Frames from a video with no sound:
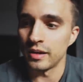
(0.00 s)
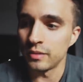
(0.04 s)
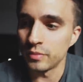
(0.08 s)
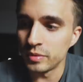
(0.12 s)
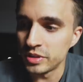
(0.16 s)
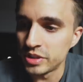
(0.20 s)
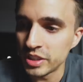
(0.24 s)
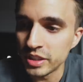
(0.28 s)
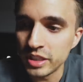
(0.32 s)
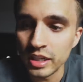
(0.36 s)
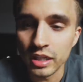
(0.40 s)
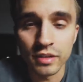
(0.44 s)

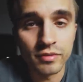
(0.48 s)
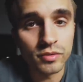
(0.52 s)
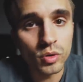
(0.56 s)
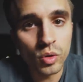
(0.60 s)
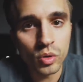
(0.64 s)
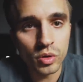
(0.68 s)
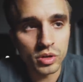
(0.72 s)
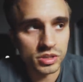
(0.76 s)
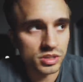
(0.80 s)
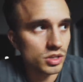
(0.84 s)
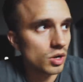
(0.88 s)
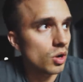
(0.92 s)
which again, of
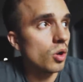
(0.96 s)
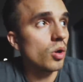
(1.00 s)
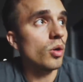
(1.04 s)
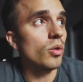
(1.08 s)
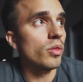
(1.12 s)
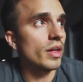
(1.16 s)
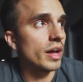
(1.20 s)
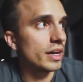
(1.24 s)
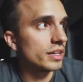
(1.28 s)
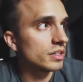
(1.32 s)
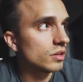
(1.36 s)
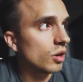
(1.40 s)
course, all
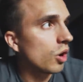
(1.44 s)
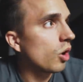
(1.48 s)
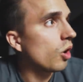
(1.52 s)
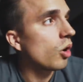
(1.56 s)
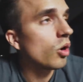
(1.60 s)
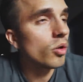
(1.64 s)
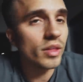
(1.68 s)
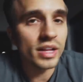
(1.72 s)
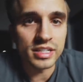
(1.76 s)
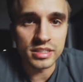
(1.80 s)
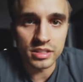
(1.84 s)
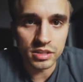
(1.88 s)
that
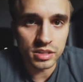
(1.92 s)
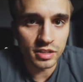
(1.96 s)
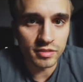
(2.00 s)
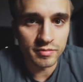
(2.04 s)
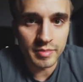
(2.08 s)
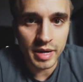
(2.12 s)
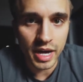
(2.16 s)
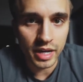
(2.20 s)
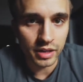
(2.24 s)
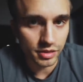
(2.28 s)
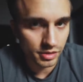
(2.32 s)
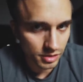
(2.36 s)
all that stuff
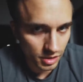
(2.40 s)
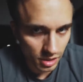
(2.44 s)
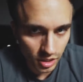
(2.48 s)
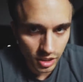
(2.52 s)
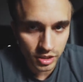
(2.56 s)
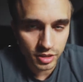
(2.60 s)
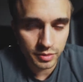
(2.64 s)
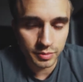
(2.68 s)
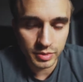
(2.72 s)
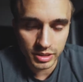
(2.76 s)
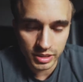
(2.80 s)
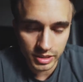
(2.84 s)
matters
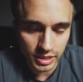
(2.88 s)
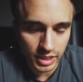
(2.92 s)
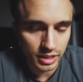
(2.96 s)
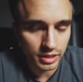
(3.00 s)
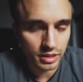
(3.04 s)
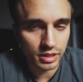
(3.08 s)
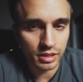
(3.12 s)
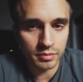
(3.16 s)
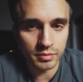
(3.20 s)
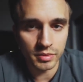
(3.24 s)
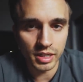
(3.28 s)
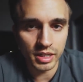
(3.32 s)

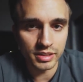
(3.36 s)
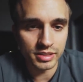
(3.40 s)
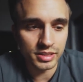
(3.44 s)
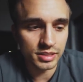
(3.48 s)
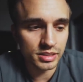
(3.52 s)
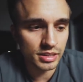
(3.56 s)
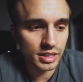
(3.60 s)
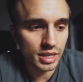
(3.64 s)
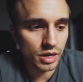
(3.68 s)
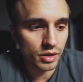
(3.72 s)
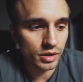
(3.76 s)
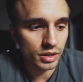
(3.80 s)
100%. I'm not
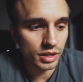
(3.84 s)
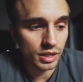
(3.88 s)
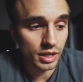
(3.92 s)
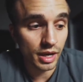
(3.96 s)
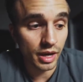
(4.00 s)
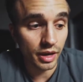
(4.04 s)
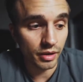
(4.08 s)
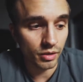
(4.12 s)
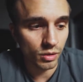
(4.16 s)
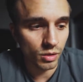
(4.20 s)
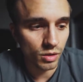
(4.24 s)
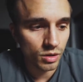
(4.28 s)
discounting it
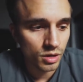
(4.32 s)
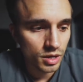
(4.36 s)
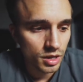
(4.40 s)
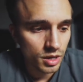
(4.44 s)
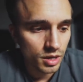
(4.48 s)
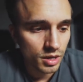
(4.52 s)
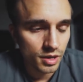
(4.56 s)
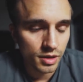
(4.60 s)
at all.